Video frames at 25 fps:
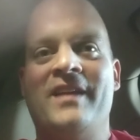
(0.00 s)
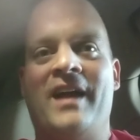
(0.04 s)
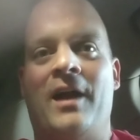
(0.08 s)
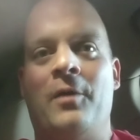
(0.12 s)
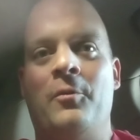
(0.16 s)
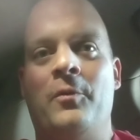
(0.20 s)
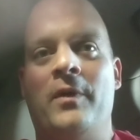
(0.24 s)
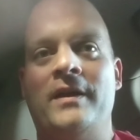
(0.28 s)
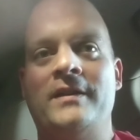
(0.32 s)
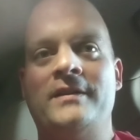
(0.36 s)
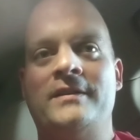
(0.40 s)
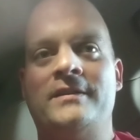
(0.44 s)

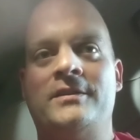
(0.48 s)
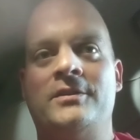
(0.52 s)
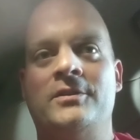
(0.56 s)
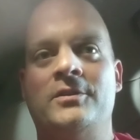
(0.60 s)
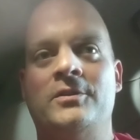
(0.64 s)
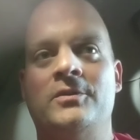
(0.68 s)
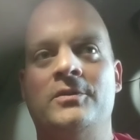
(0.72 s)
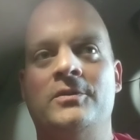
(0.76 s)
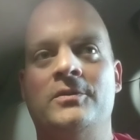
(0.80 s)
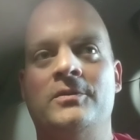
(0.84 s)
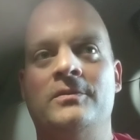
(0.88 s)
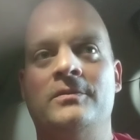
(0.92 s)
I went
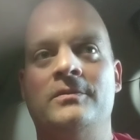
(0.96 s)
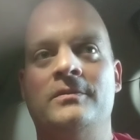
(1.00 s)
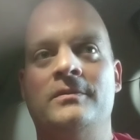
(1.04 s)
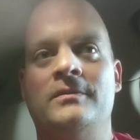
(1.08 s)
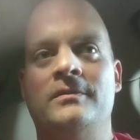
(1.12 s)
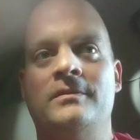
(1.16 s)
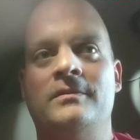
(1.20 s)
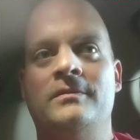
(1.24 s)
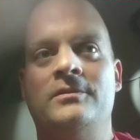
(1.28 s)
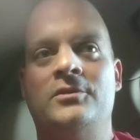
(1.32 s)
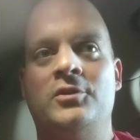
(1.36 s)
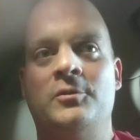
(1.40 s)
to
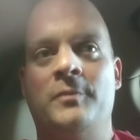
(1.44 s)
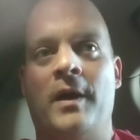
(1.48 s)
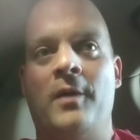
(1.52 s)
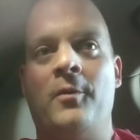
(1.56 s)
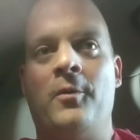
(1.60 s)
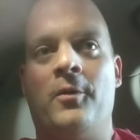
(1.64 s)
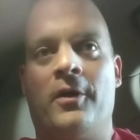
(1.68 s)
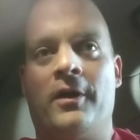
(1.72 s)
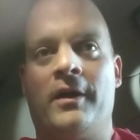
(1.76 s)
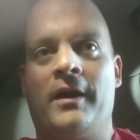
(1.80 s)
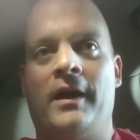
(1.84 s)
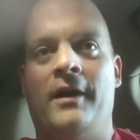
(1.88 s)
do my
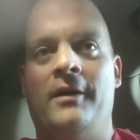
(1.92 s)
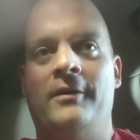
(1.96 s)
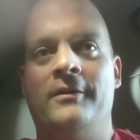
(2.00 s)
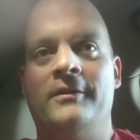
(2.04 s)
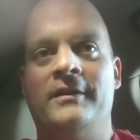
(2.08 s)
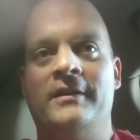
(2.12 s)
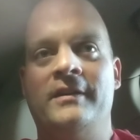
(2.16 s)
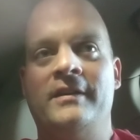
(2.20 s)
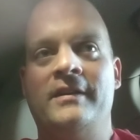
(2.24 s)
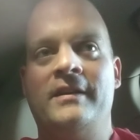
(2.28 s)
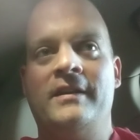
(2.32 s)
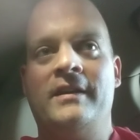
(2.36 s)

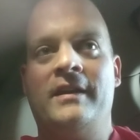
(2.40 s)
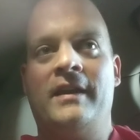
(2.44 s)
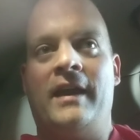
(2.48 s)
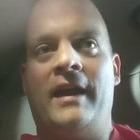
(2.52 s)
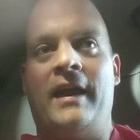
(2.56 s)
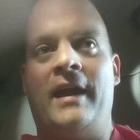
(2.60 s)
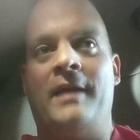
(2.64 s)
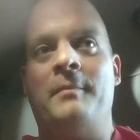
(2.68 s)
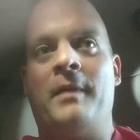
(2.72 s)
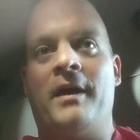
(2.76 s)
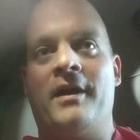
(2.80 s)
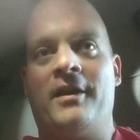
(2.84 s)
workout
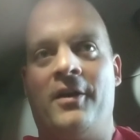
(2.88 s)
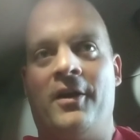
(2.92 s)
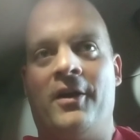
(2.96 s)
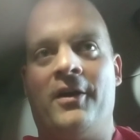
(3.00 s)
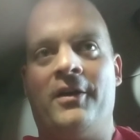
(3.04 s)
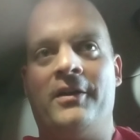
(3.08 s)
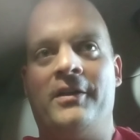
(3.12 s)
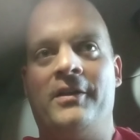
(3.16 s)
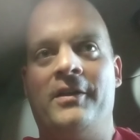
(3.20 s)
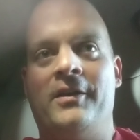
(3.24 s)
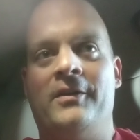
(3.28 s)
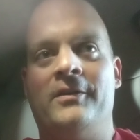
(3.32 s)
and my
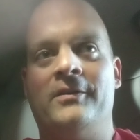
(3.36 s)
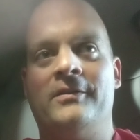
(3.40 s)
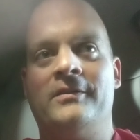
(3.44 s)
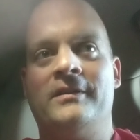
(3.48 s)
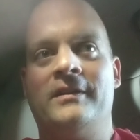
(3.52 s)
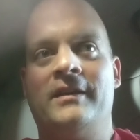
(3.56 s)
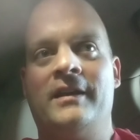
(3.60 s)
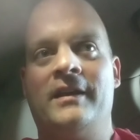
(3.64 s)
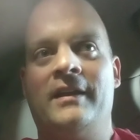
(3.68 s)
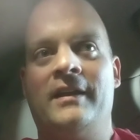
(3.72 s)
cardio.